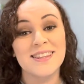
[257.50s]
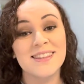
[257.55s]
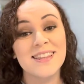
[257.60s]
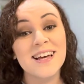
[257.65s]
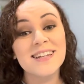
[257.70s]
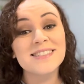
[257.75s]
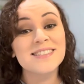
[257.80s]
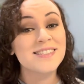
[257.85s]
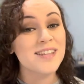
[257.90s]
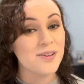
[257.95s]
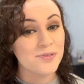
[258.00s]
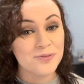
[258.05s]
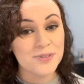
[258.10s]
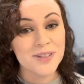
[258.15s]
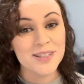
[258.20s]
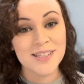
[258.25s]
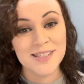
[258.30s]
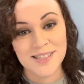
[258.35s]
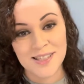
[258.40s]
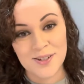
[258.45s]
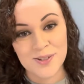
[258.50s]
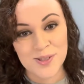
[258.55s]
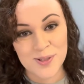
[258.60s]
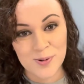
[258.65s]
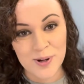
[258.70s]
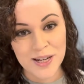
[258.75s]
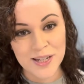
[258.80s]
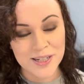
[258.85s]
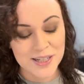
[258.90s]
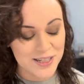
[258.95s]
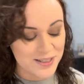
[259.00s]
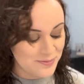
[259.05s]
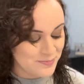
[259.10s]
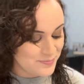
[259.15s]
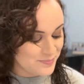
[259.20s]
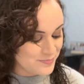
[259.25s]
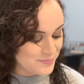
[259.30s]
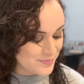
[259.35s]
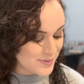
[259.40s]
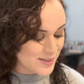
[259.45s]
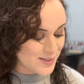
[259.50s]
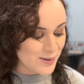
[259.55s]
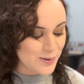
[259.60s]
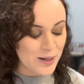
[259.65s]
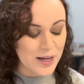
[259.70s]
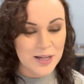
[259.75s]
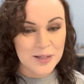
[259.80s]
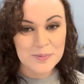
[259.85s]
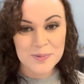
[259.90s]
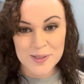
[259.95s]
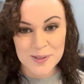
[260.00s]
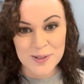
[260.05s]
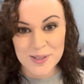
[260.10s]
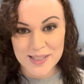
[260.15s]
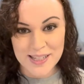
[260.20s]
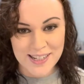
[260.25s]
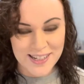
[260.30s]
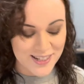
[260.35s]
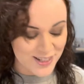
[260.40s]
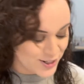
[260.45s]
That definitely sounds quieter. So I am so excited to